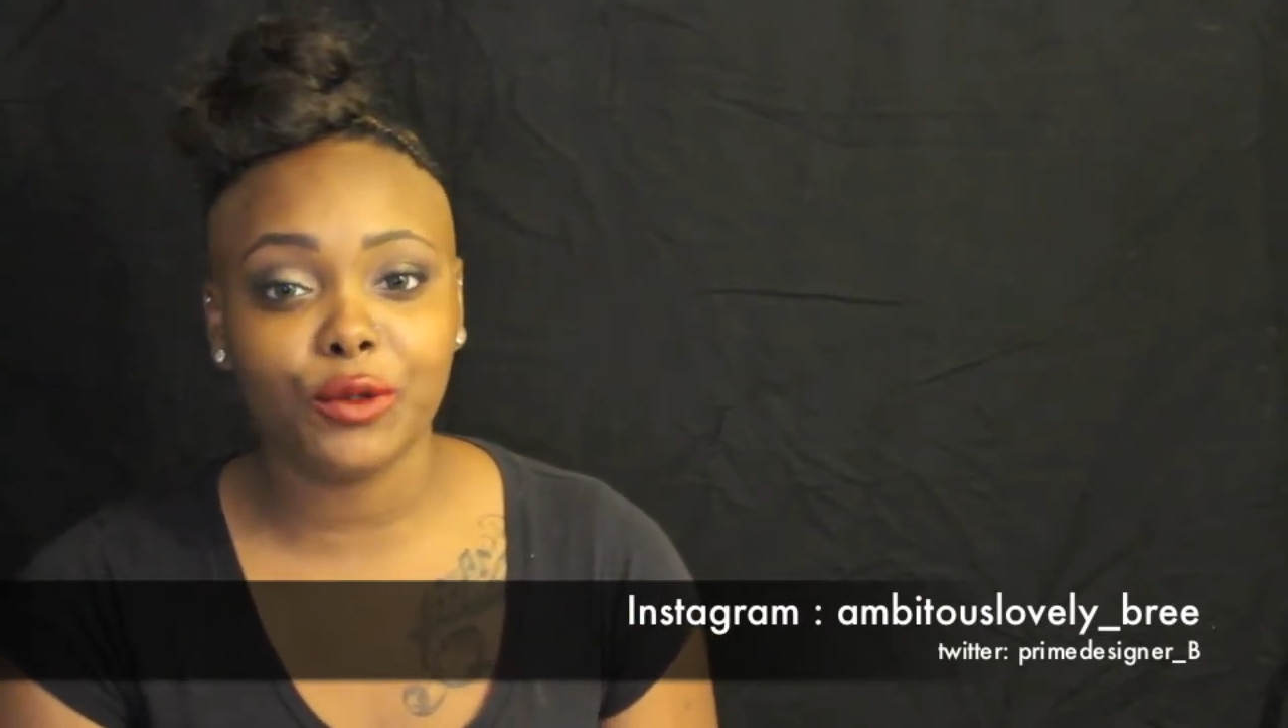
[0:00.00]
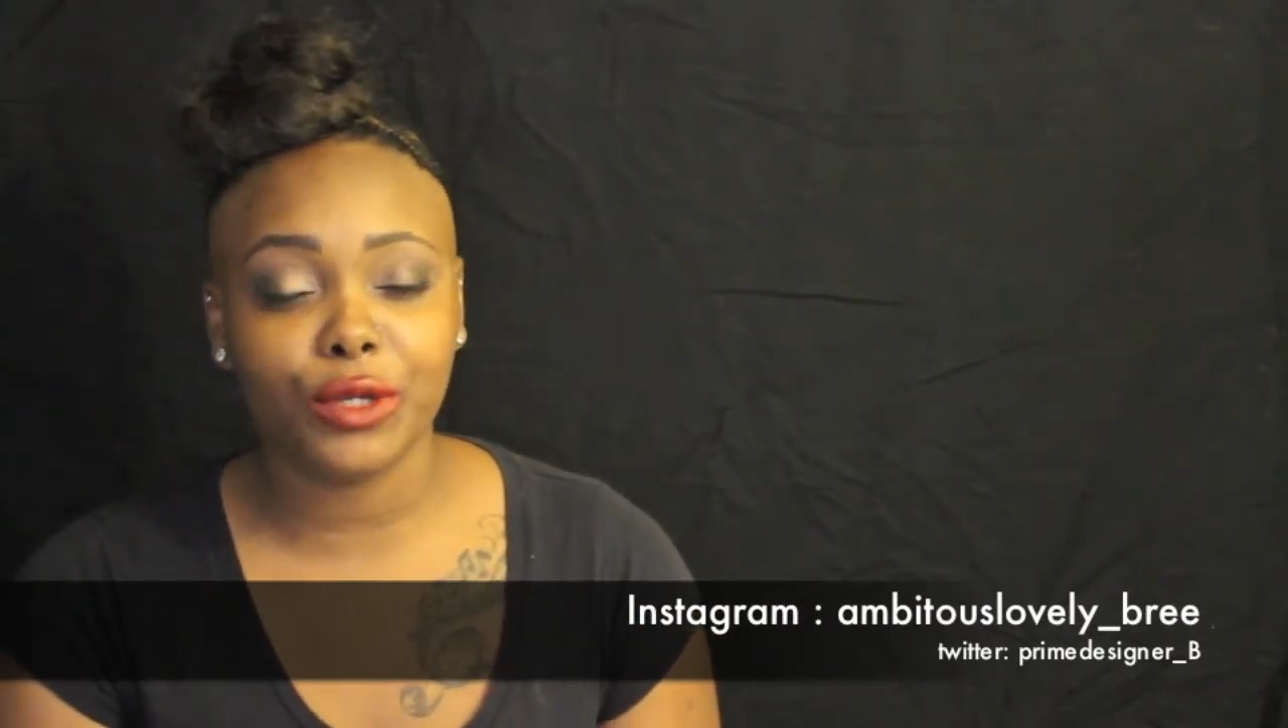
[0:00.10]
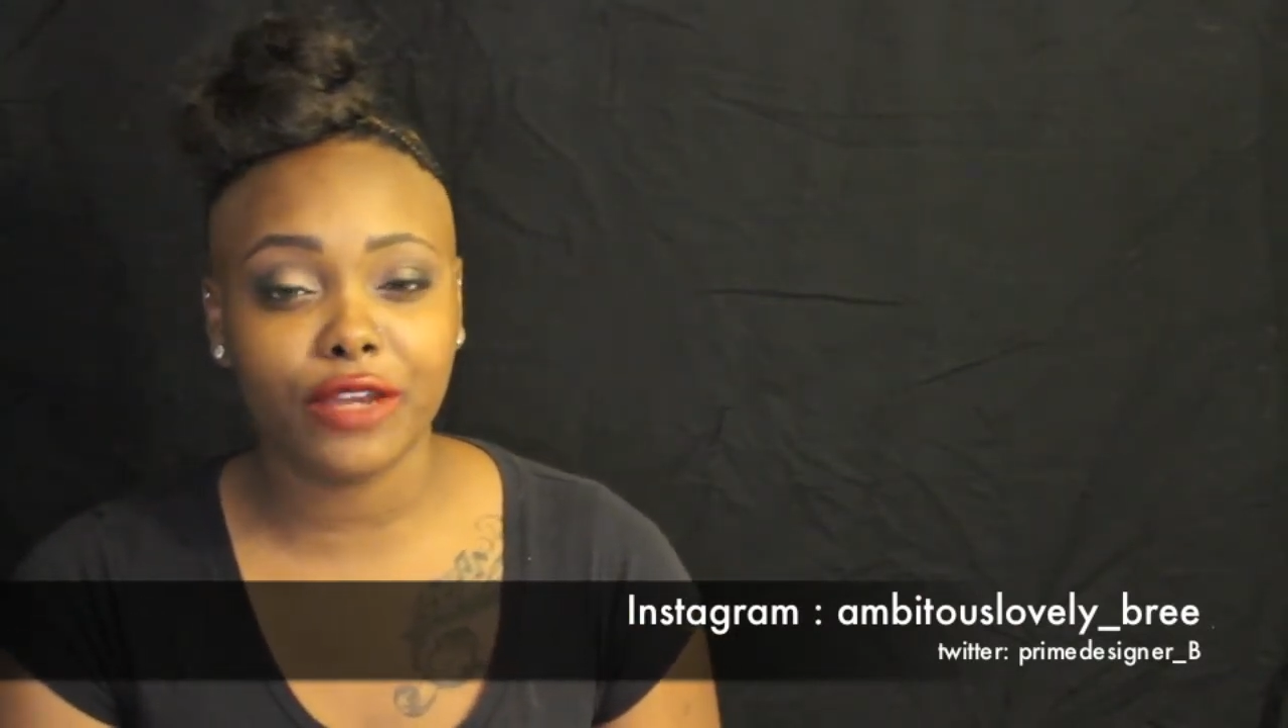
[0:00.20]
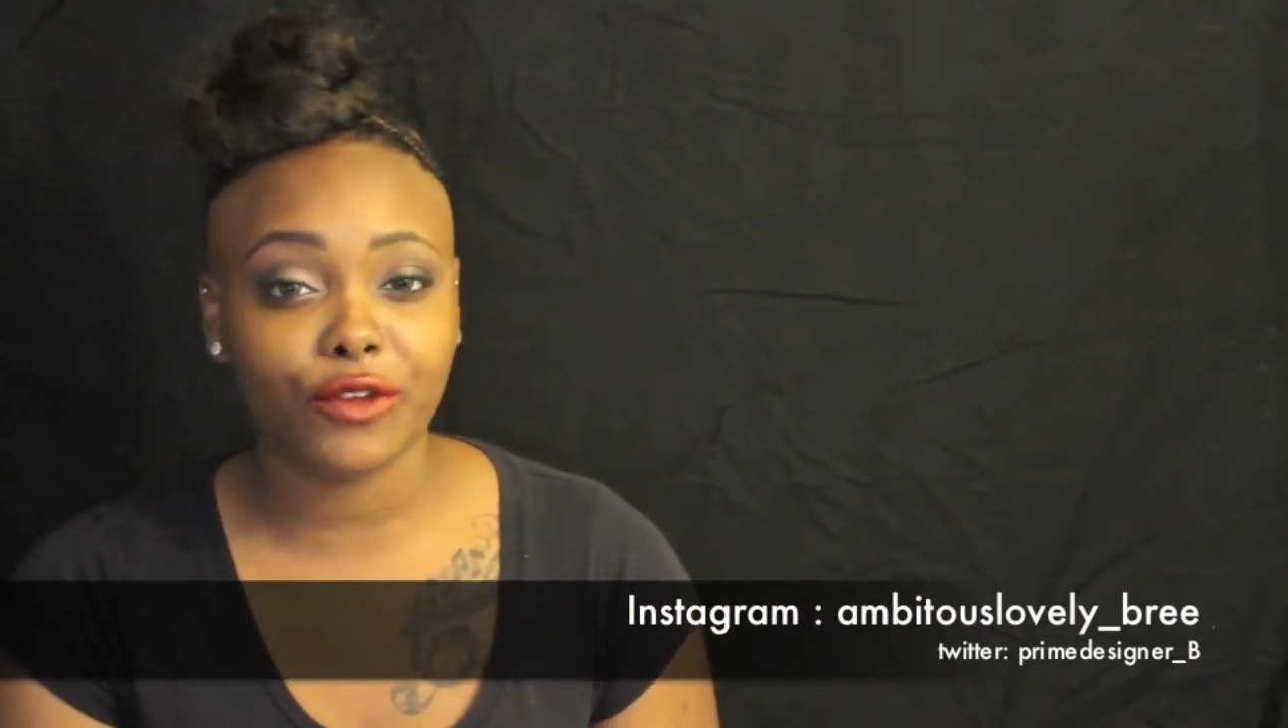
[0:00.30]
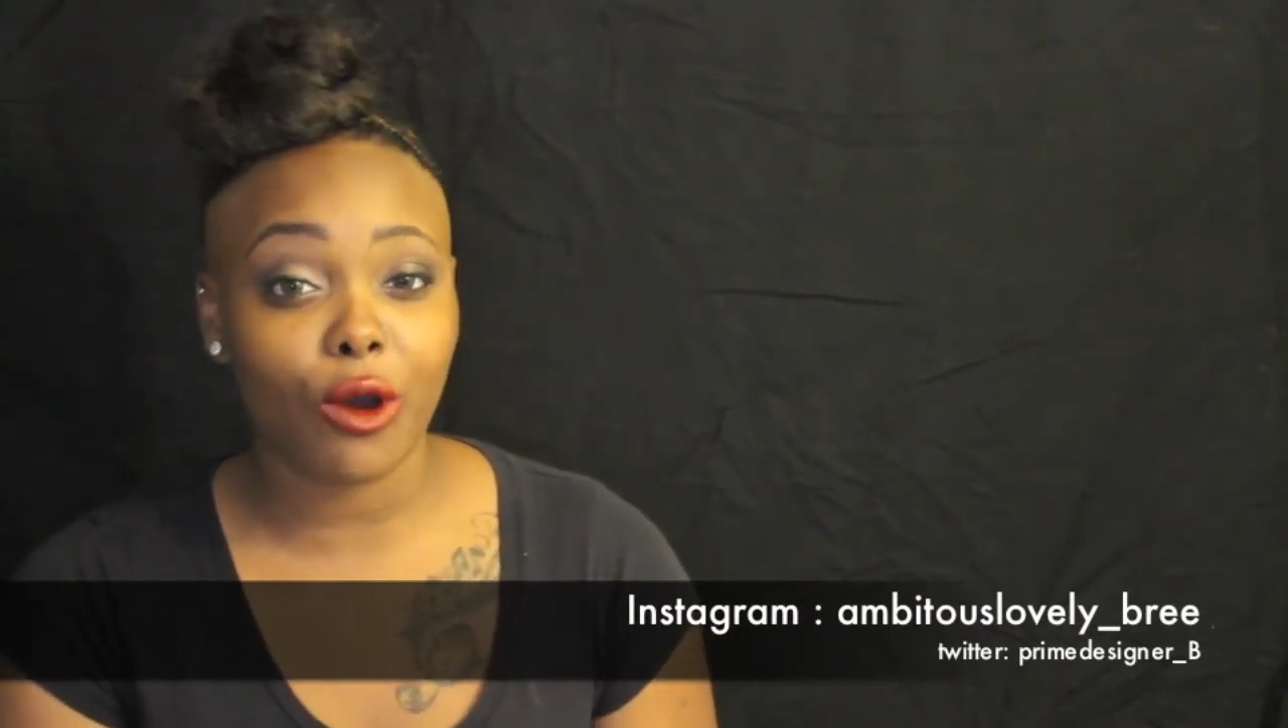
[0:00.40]

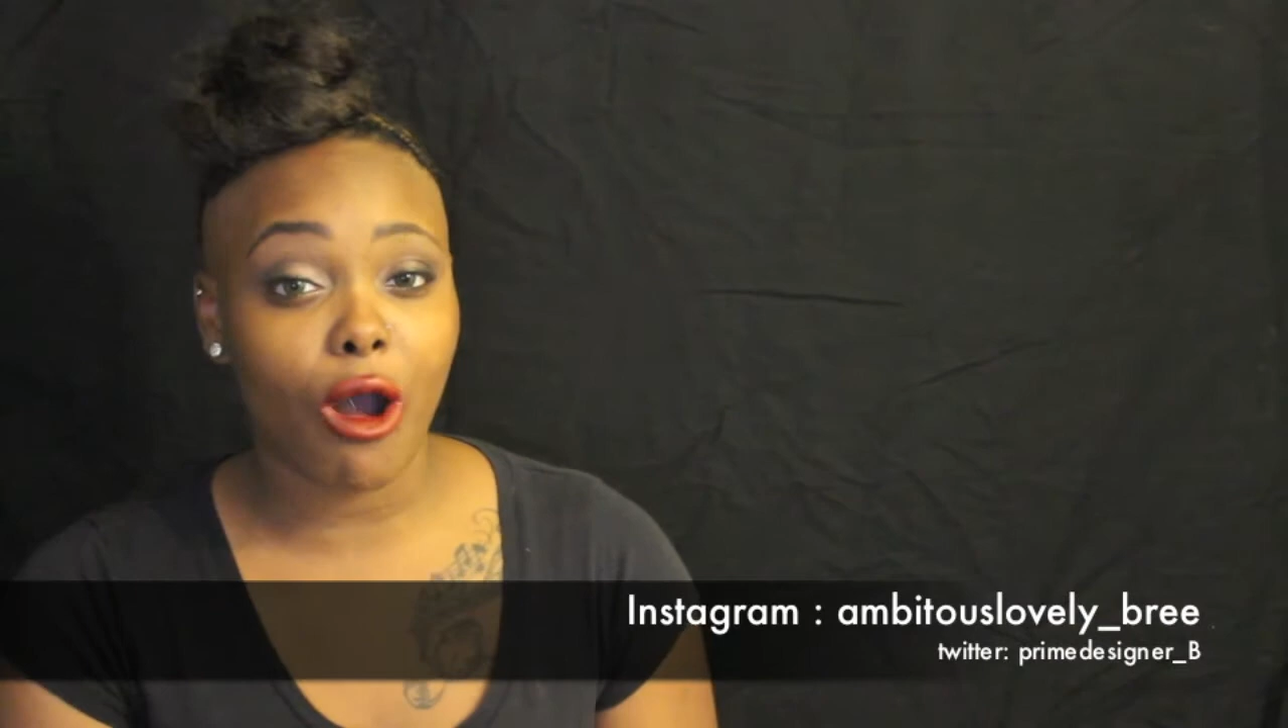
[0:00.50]
you give your